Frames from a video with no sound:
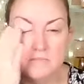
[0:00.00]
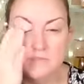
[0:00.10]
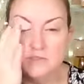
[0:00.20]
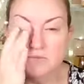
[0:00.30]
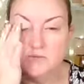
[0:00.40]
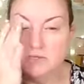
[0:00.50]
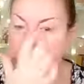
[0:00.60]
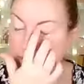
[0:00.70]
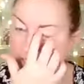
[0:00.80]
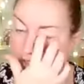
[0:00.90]
It's really
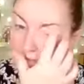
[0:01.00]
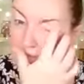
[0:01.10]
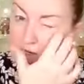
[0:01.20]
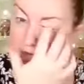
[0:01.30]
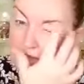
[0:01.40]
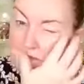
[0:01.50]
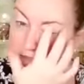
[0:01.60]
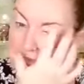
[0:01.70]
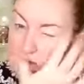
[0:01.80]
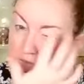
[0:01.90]
dragging on my eyes.
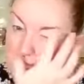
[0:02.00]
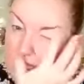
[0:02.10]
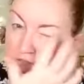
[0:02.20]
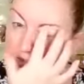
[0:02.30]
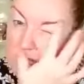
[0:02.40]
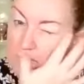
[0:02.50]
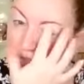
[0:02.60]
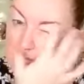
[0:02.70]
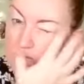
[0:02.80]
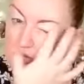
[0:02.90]
So I'm really not
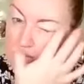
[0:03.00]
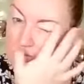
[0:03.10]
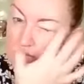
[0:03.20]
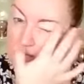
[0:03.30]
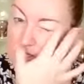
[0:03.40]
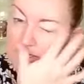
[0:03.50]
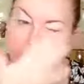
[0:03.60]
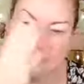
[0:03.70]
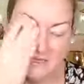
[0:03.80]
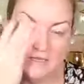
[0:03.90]
happy with this already.